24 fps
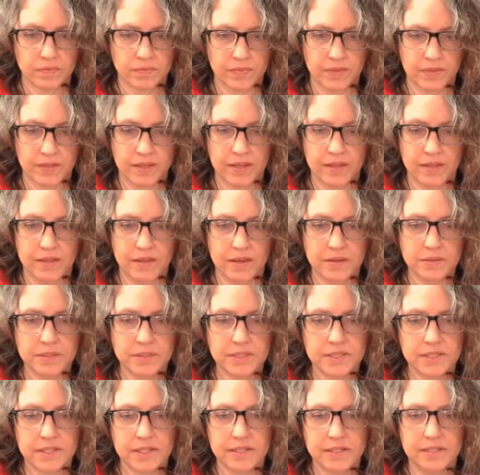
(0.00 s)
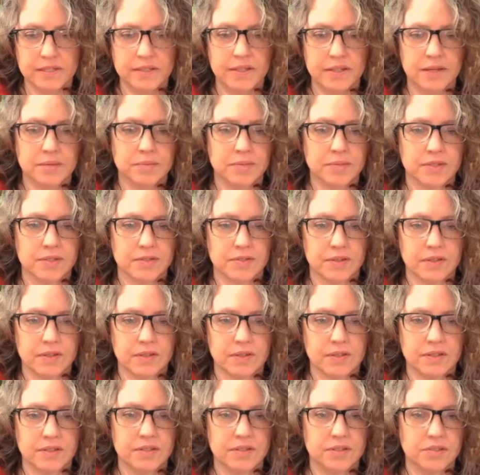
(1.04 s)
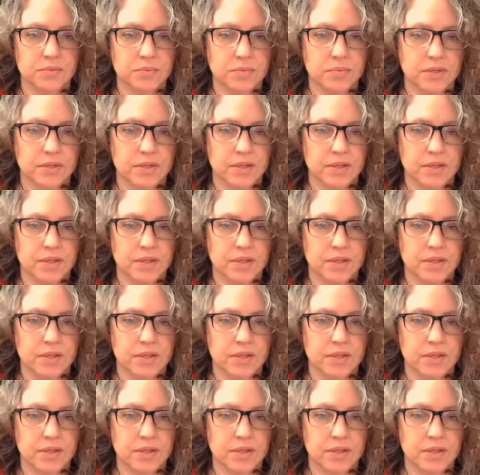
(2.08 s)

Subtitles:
Okay, that was kind of dumb because I could have just put